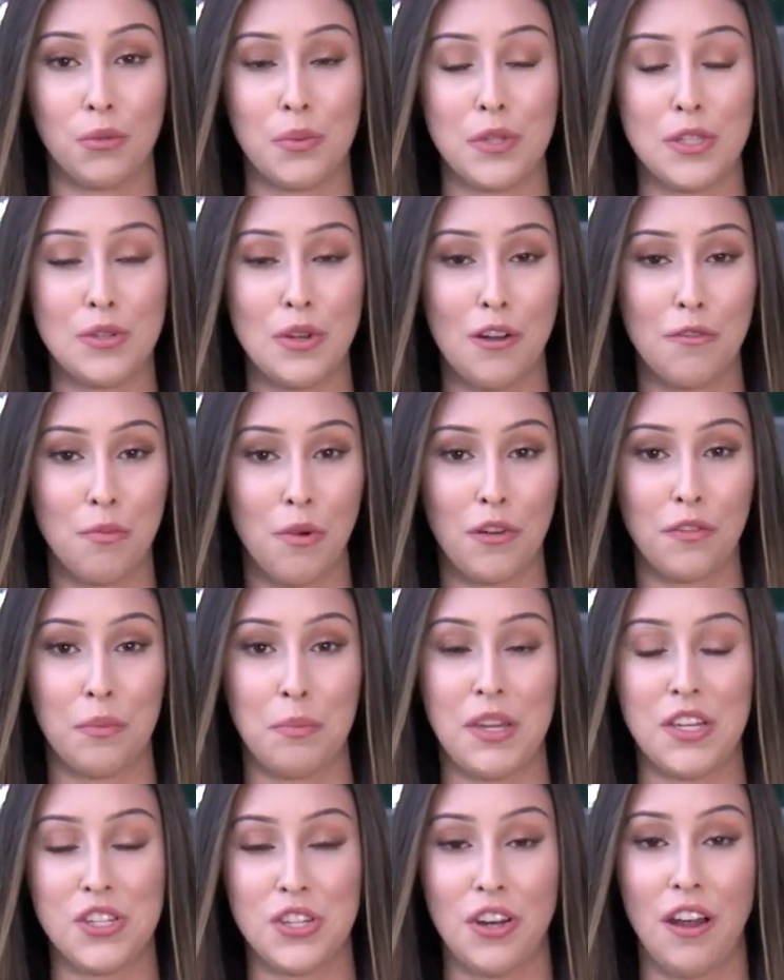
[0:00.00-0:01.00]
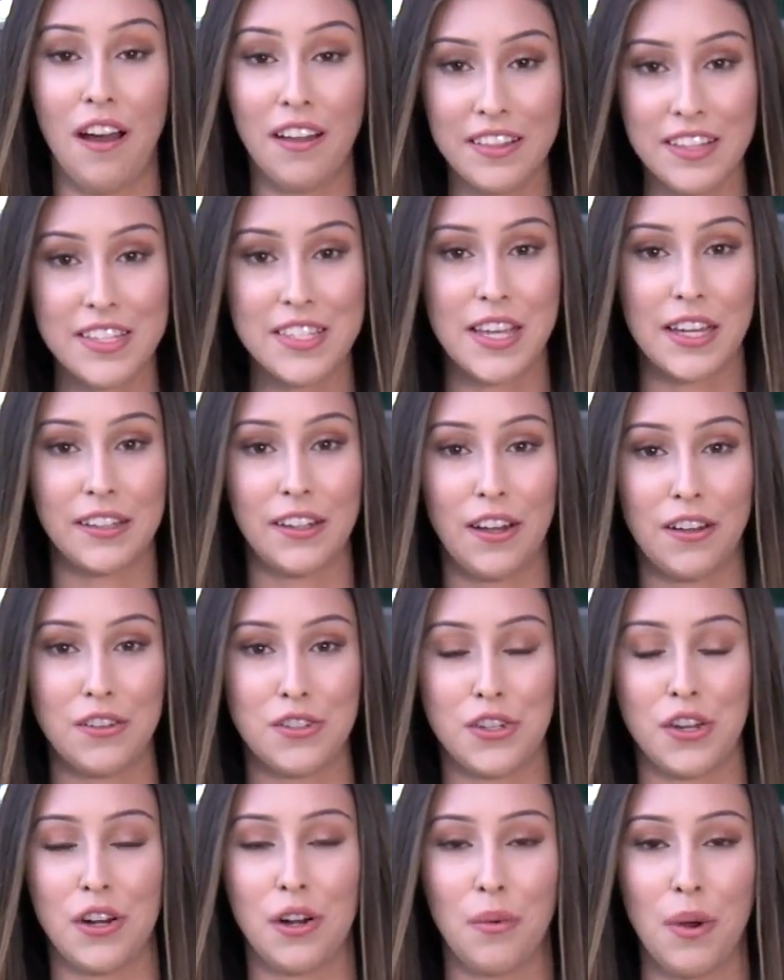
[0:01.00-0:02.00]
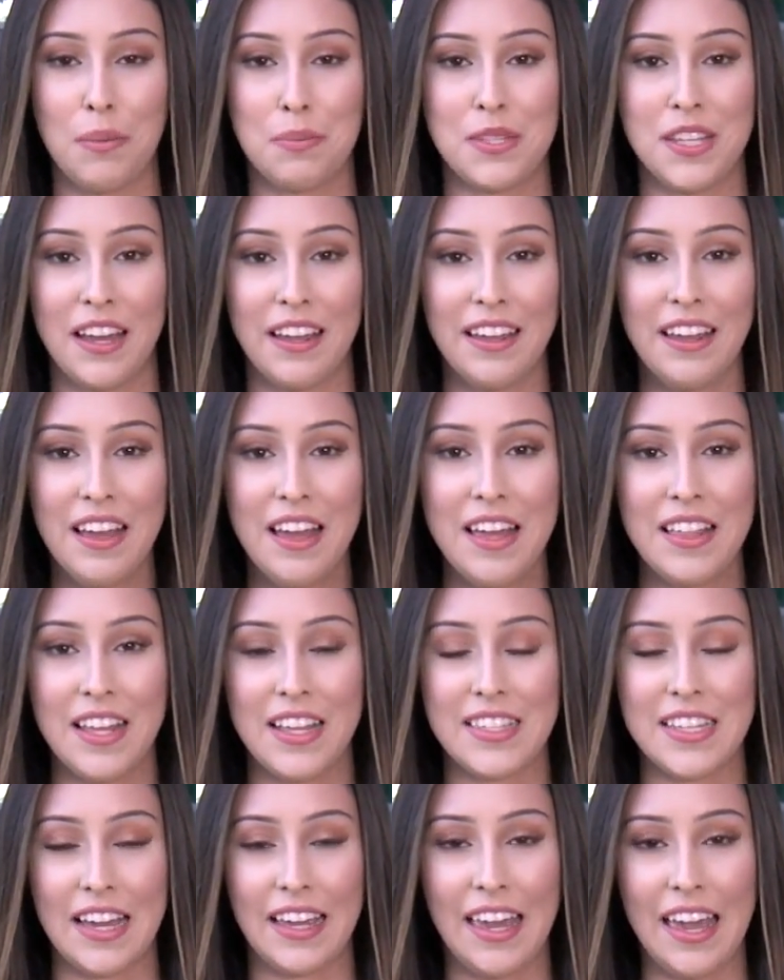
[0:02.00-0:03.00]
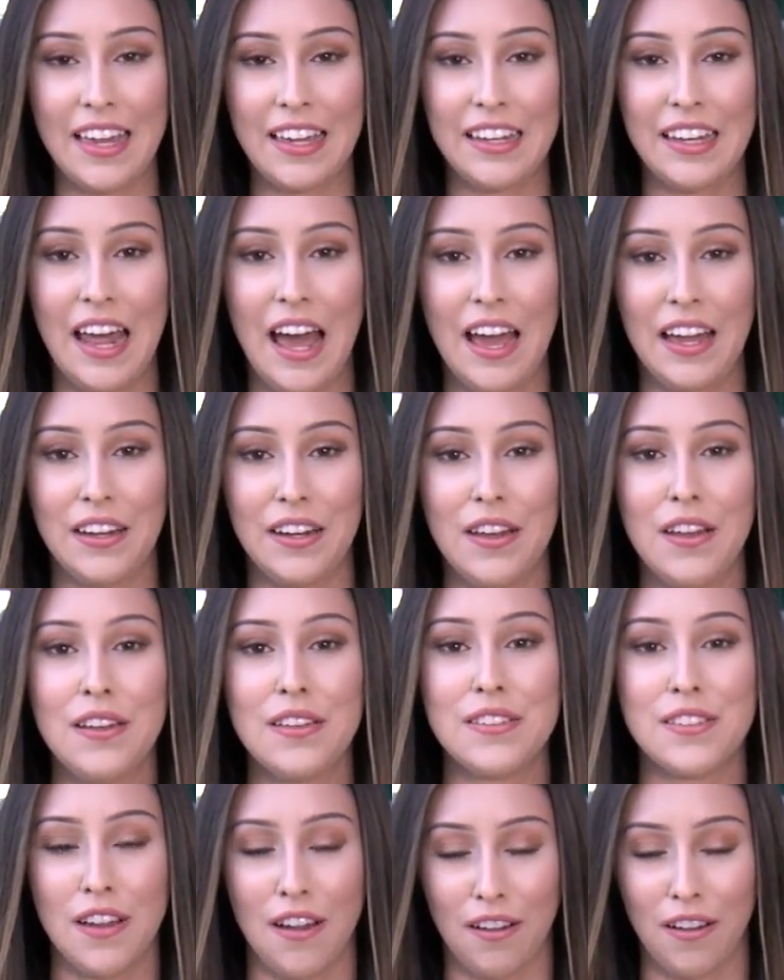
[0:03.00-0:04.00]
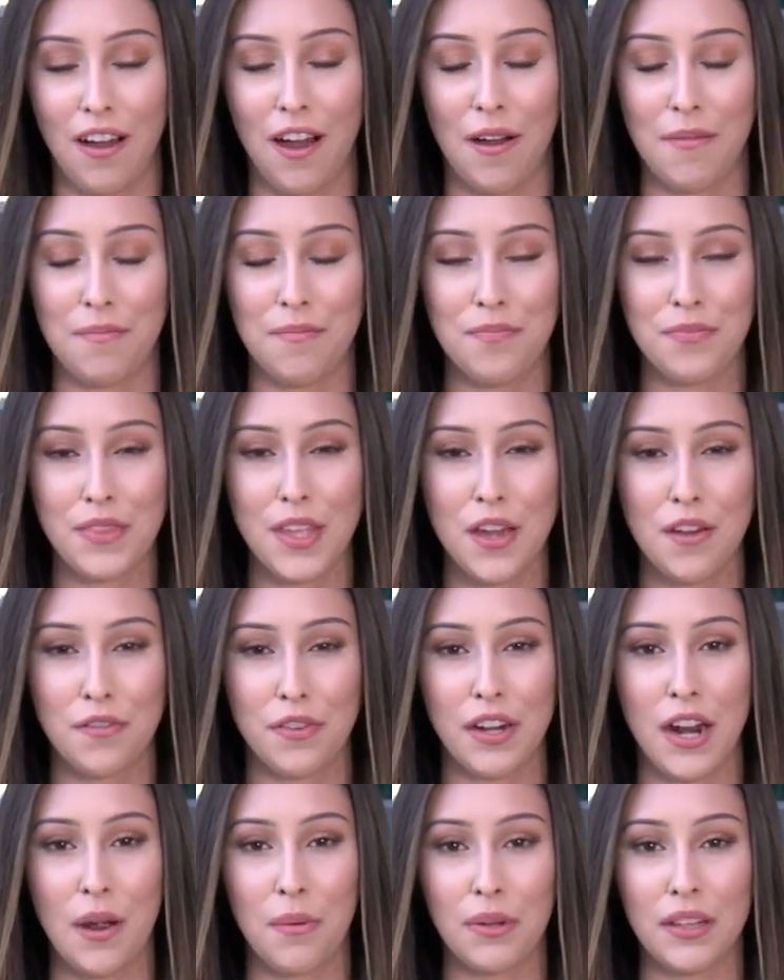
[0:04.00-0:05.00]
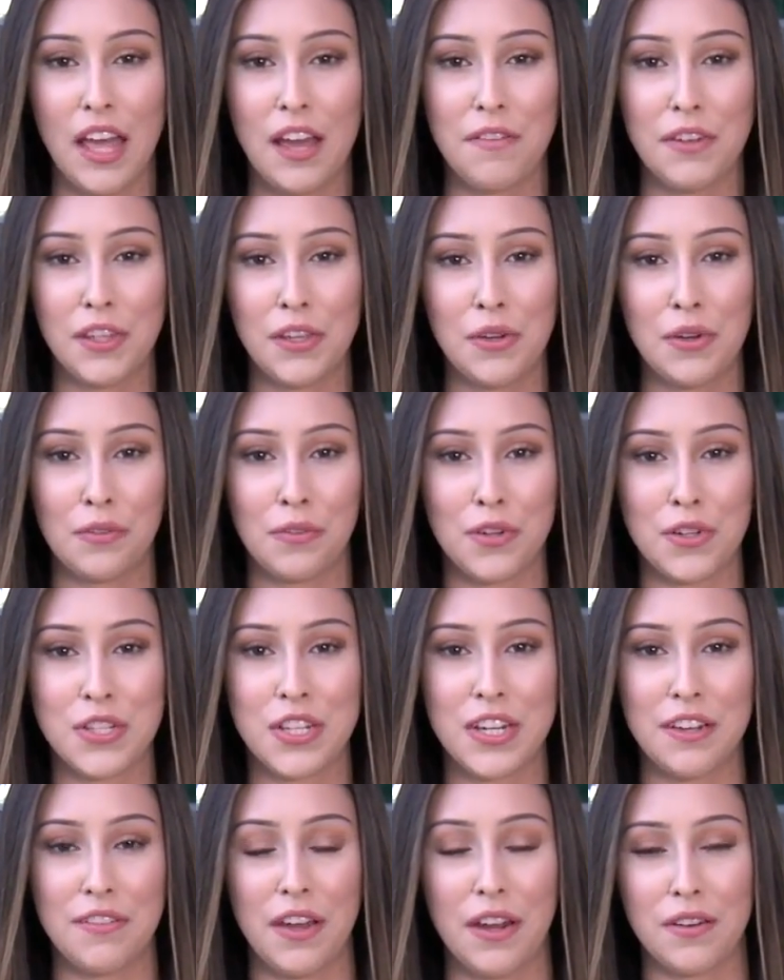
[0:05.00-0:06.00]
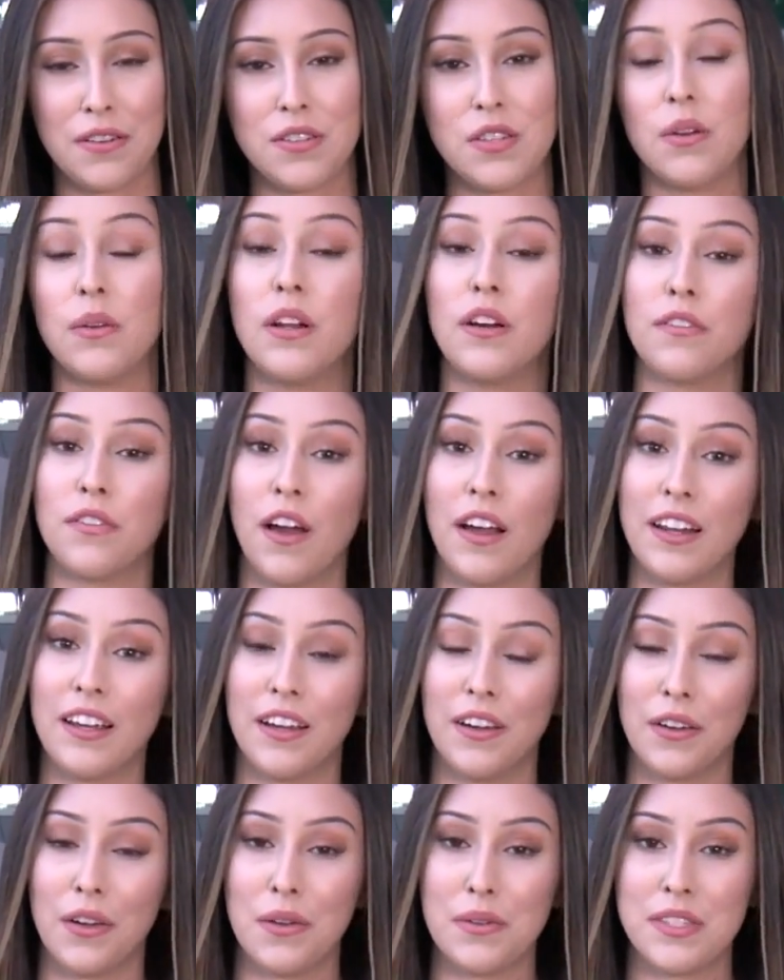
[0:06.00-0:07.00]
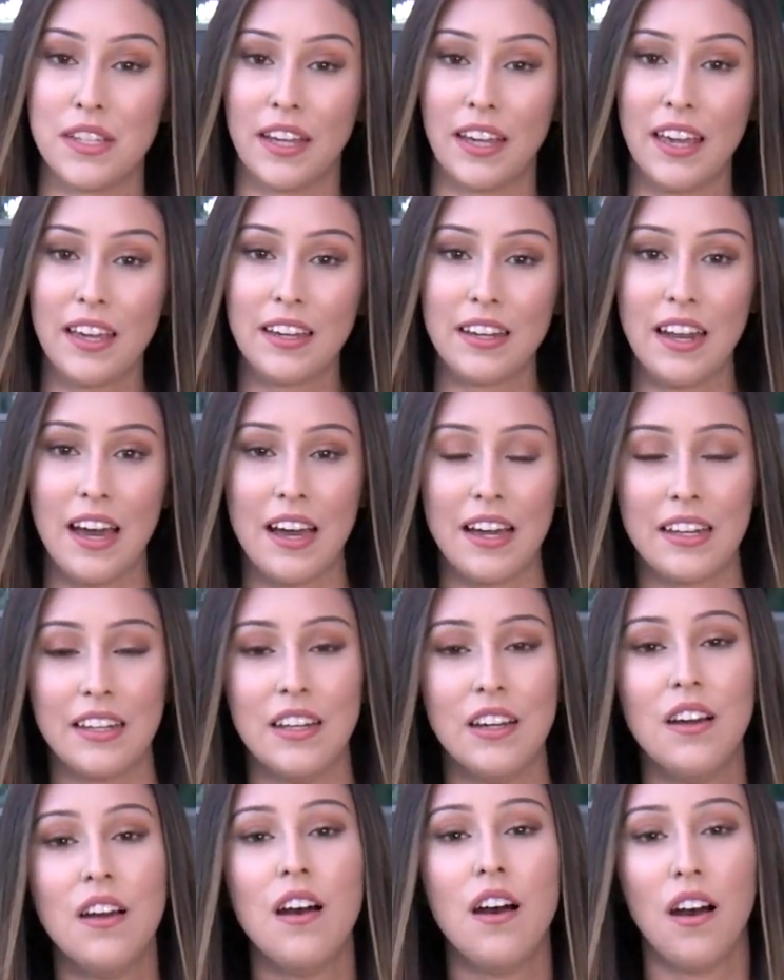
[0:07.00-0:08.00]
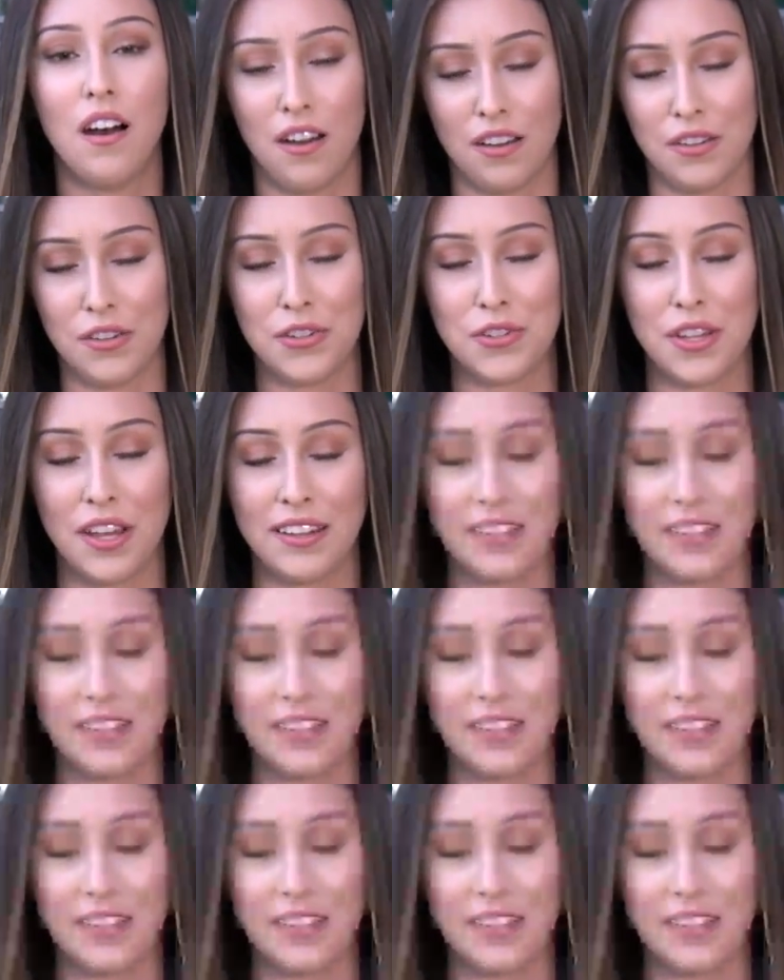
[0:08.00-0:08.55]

We do have more information on this technology on our website. That's at KGUN9.com. For now, we're live at the University of Arizona, Veronica Costa KGUN 9 on your side.